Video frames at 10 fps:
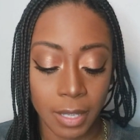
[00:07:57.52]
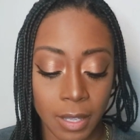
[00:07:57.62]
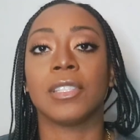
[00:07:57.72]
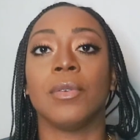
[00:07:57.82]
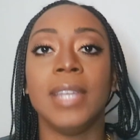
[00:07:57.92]

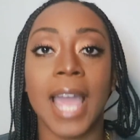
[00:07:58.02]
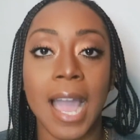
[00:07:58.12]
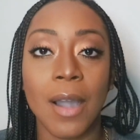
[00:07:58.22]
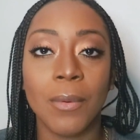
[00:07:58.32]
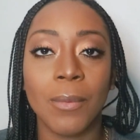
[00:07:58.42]
So
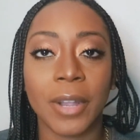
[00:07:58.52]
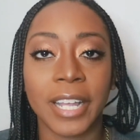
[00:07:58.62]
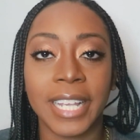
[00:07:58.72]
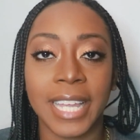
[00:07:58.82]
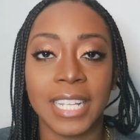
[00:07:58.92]
now we're
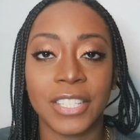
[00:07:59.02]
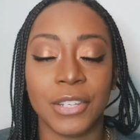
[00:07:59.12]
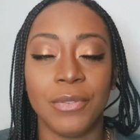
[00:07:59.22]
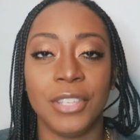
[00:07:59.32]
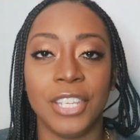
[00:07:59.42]
gonna get
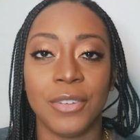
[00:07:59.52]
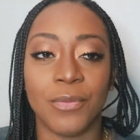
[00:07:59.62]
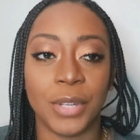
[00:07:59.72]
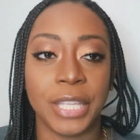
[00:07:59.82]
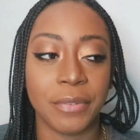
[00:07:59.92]
into the
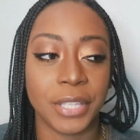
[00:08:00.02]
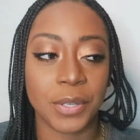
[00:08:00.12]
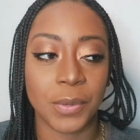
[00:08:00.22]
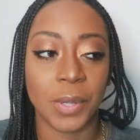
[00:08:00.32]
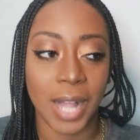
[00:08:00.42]
really, really
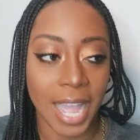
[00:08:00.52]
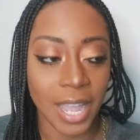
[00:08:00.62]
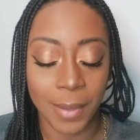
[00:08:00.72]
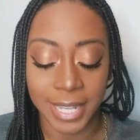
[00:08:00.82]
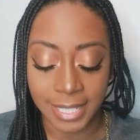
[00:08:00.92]
cool iOS